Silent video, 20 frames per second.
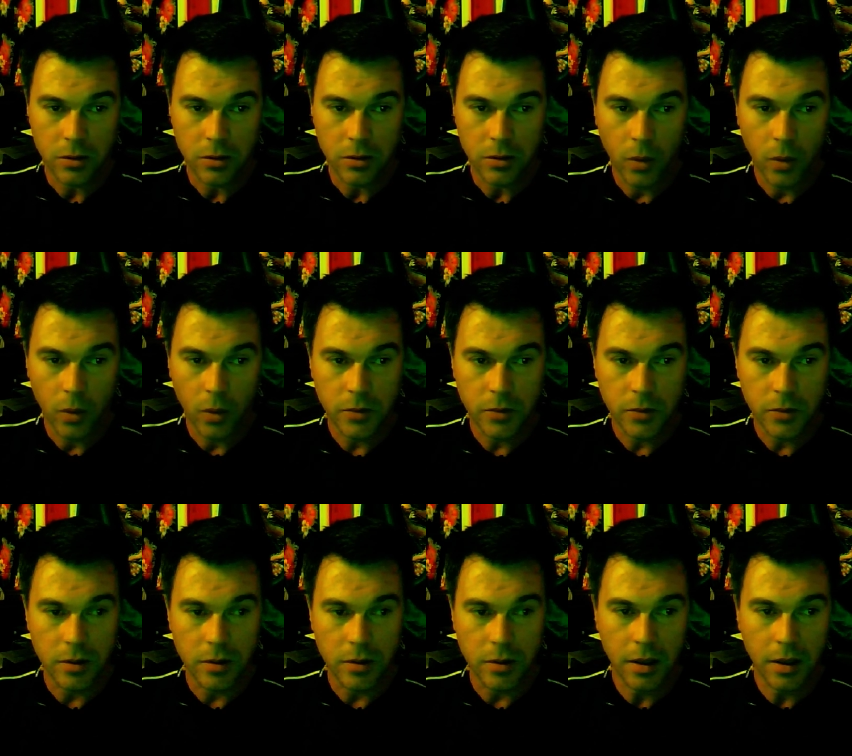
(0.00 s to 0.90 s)
one with
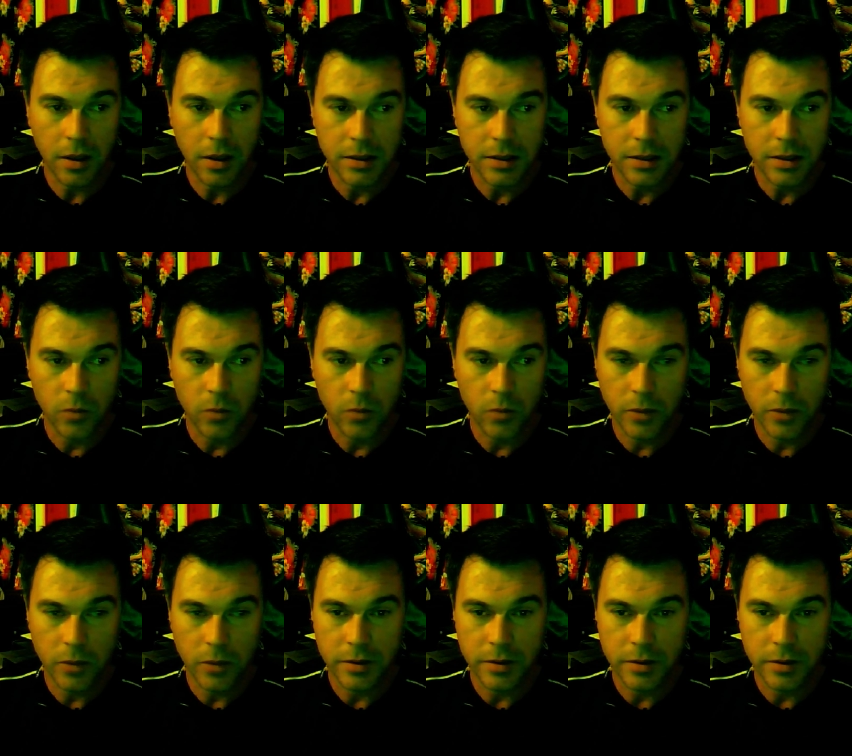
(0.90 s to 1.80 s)
the light and one
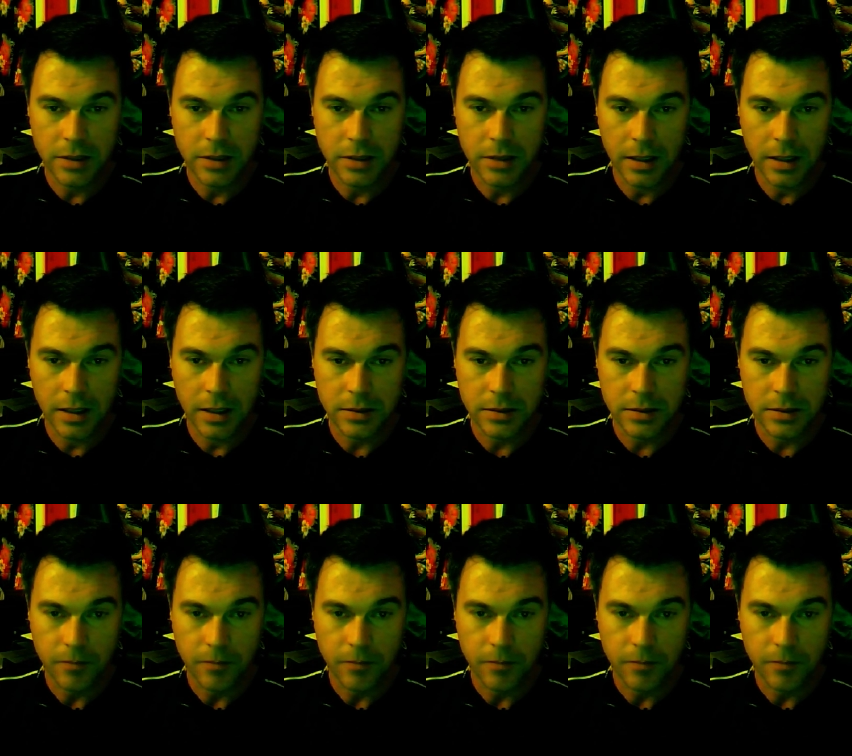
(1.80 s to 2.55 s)
with the stars.